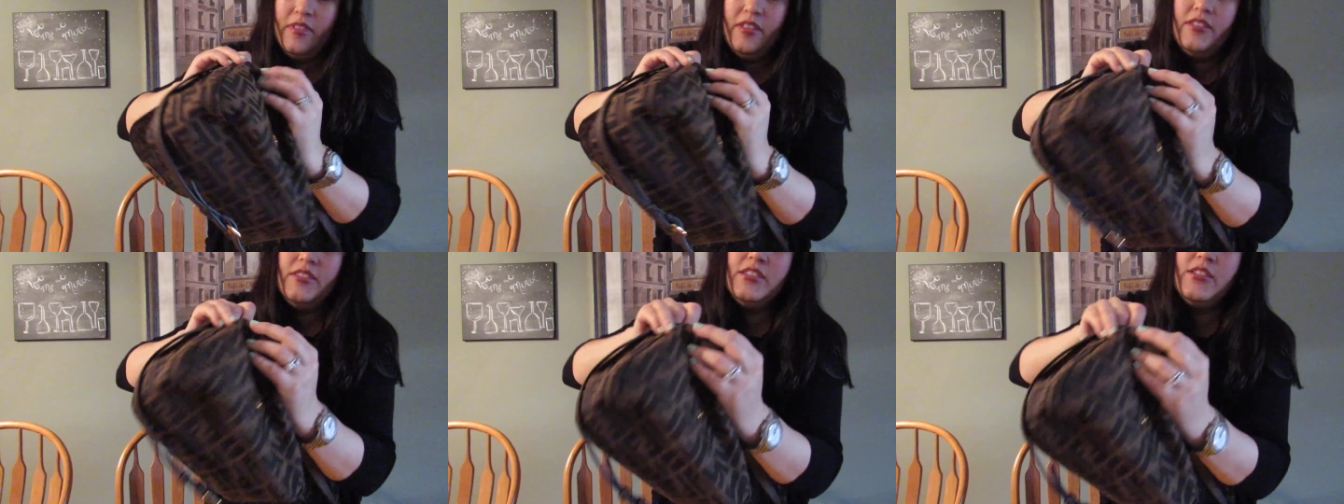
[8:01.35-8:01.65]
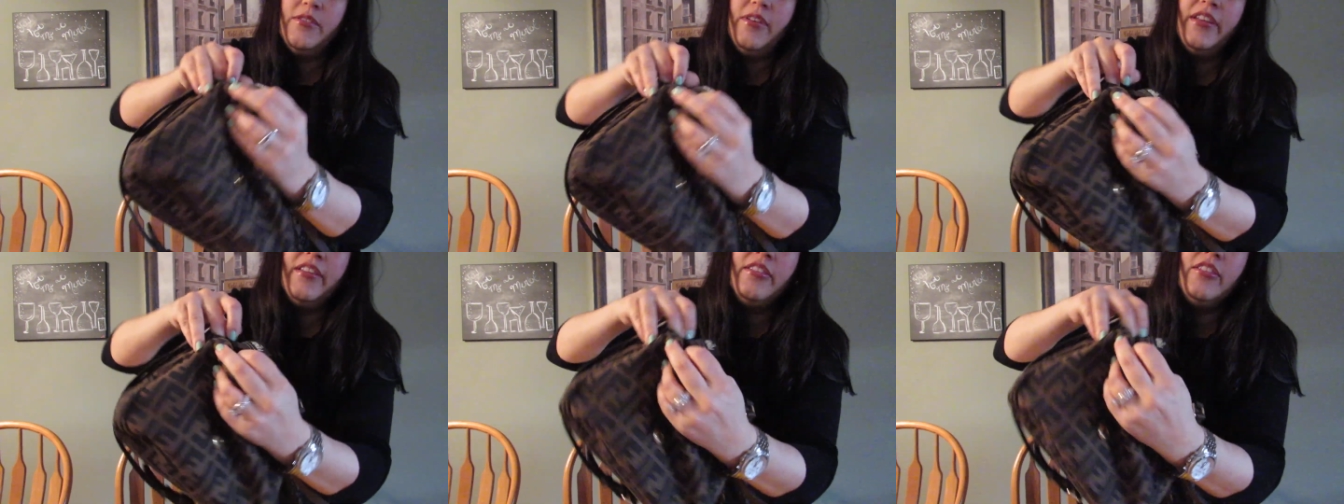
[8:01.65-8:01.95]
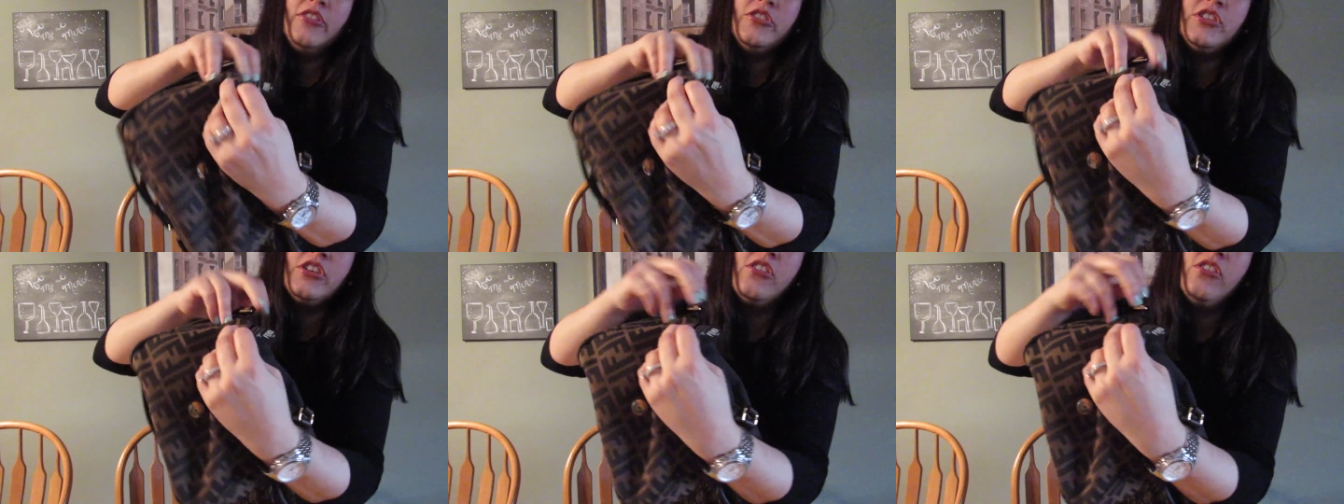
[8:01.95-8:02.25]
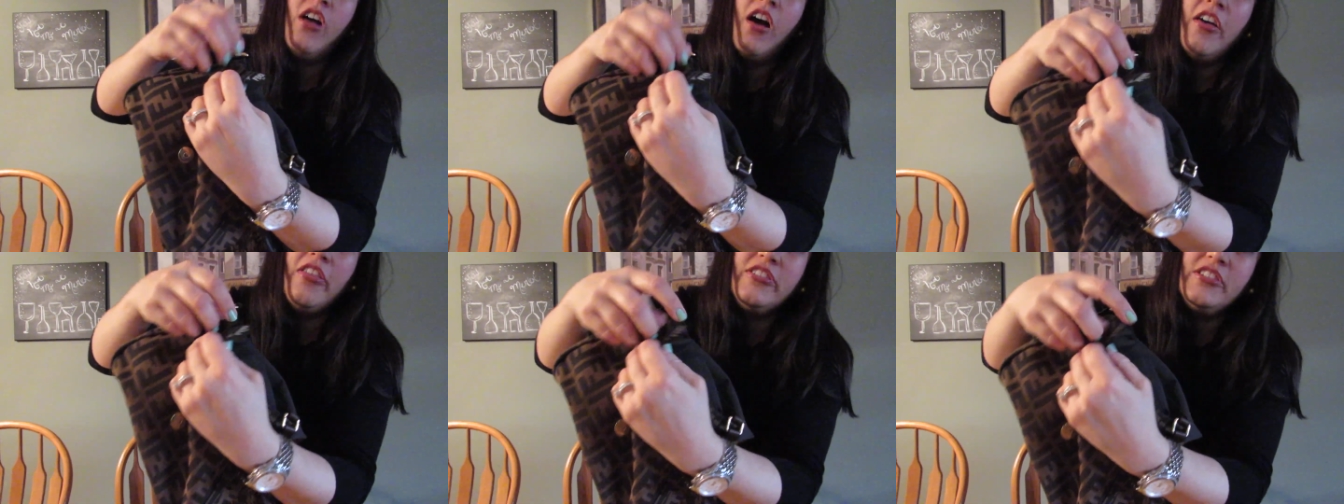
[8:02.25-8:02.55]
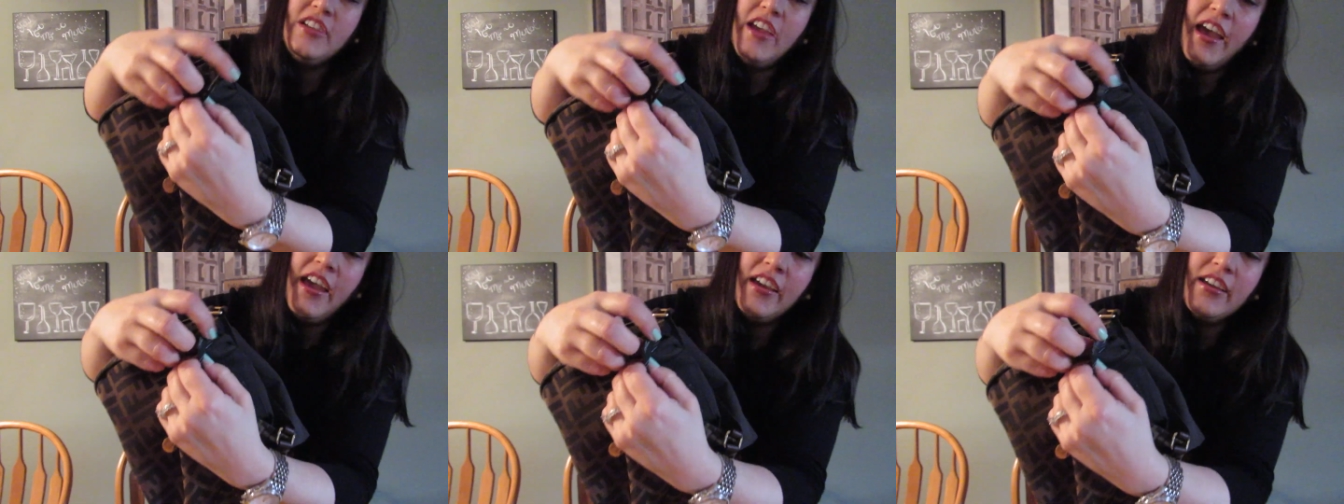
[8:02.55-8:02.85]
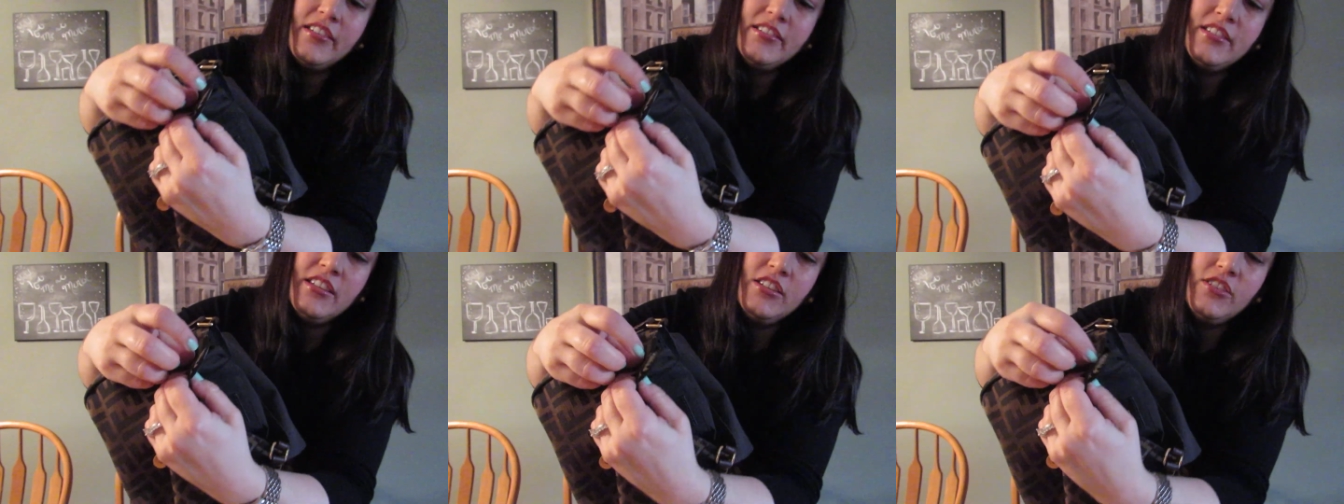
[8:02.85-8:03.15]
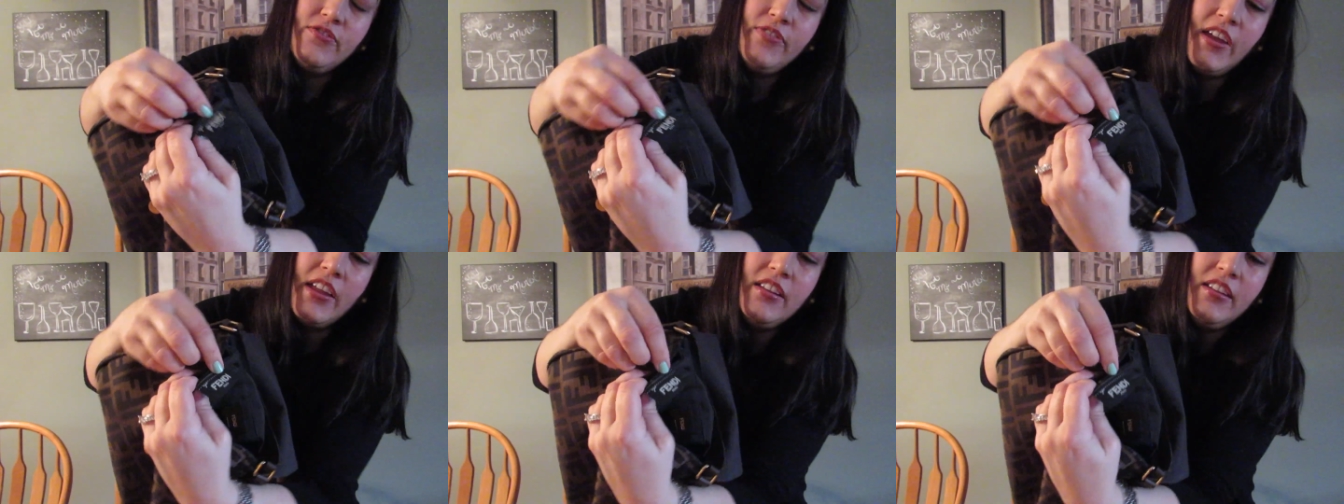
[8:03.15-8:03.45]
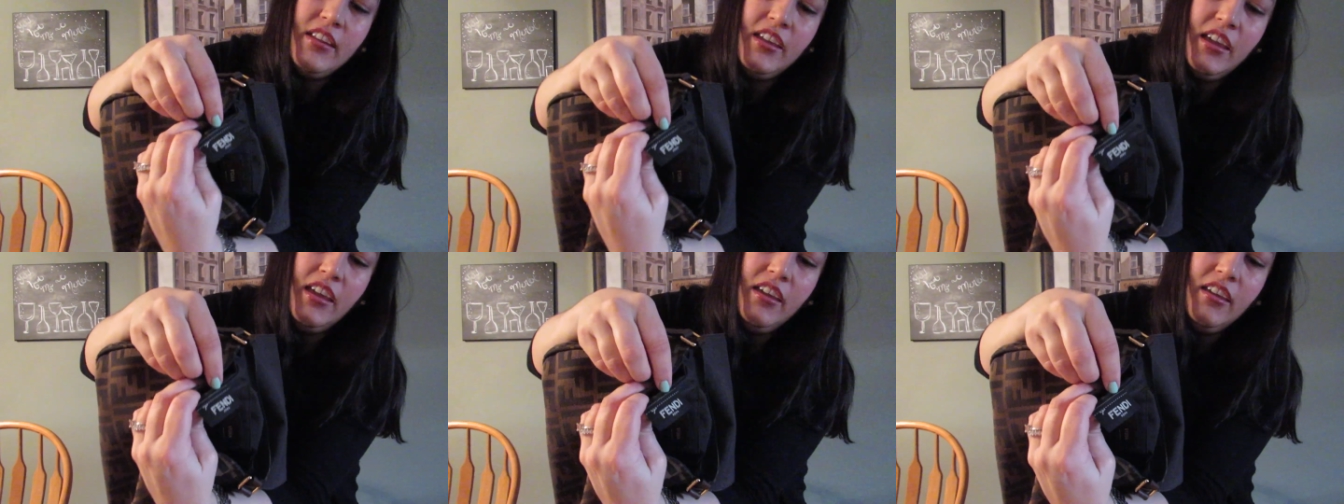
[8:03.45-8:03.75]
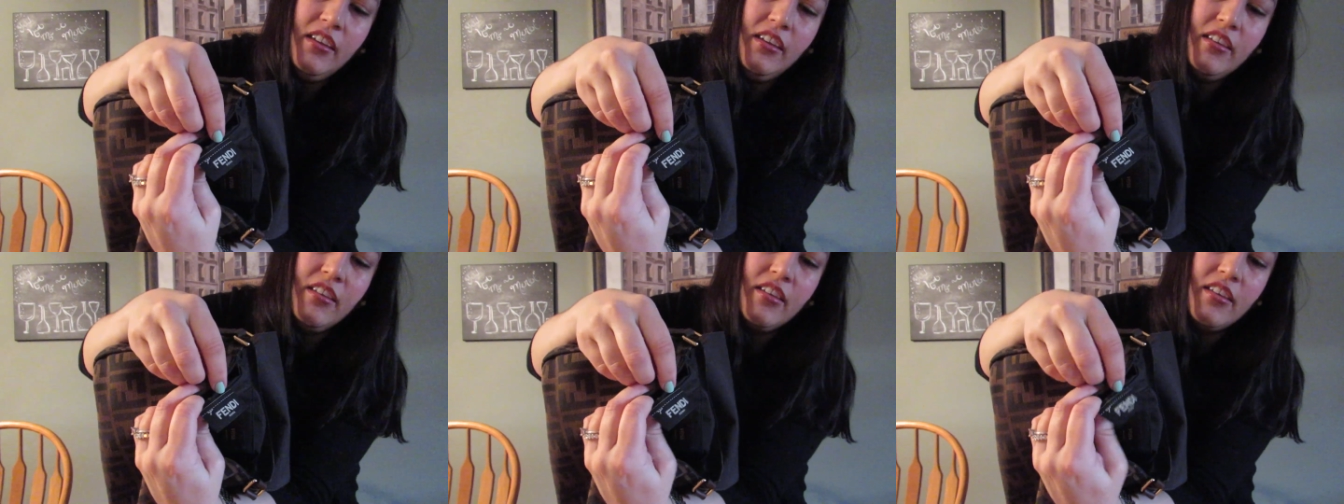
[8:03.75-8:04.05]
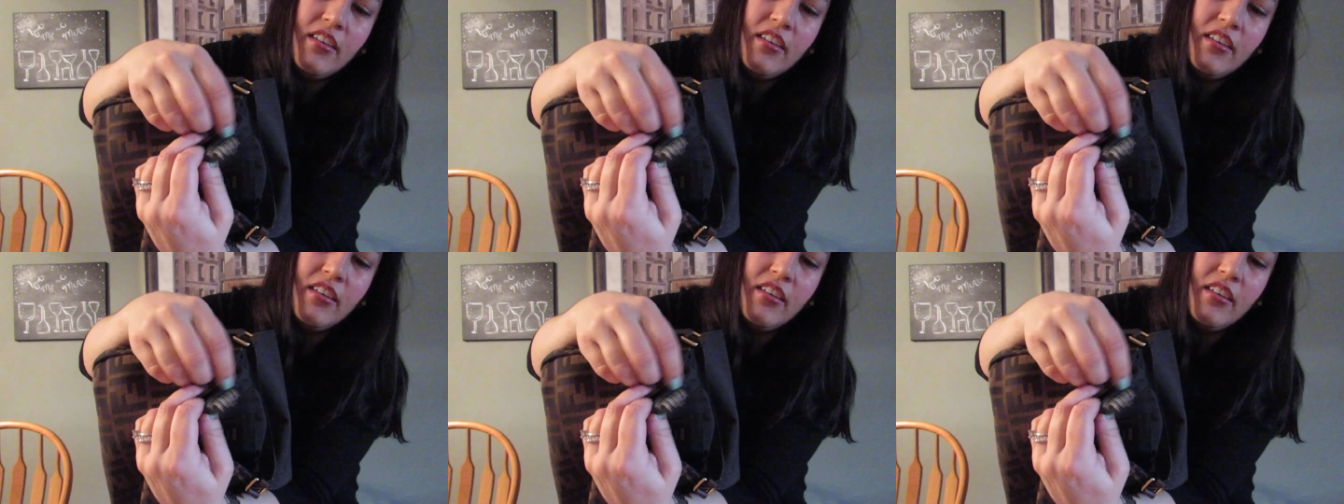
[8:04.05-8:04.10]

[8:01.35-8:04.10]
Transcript: so there's a cloth tag. It says Fendi.